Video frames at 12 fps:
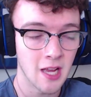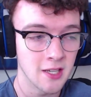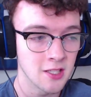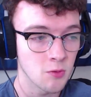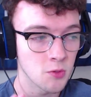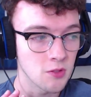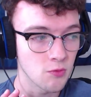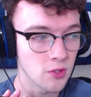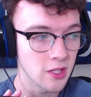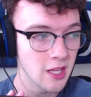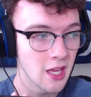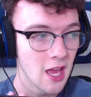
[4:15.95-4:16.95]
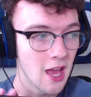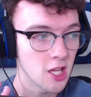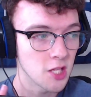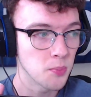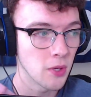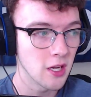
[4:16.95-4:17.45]
I
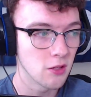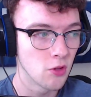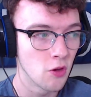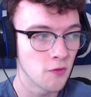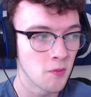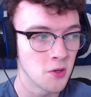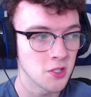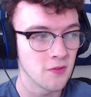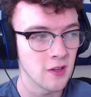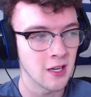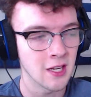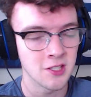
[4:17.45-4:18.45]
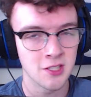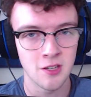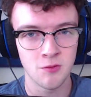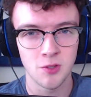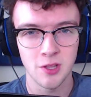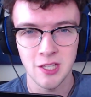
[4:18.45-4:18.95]
was playing alone for most of it, and I just
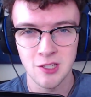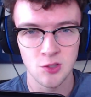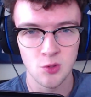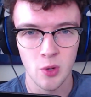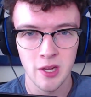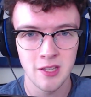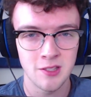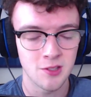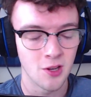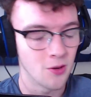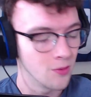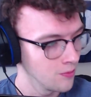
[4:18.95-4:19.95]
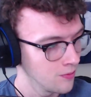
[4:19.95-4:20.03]
didn't really enjoy it. So